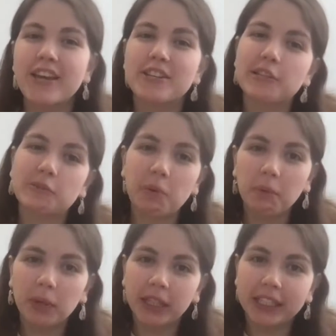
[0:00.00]
So what
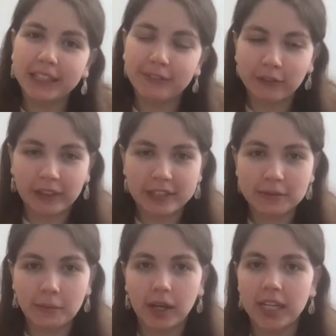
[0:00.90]
we're going to need for
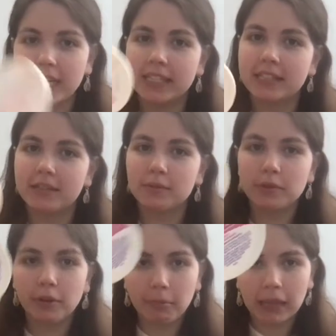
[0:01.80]
this one is some
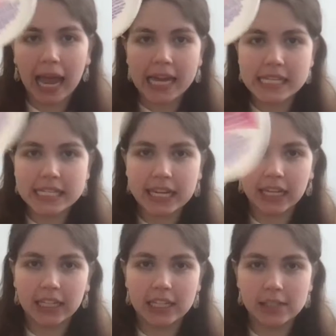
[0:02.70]
sort of
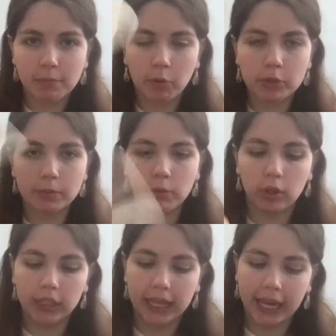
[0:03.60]
plastic
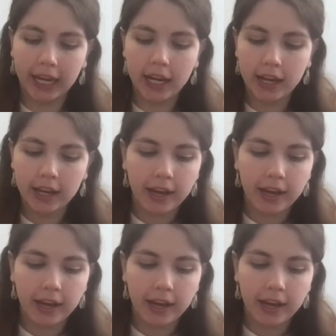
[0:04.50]
disposable lid.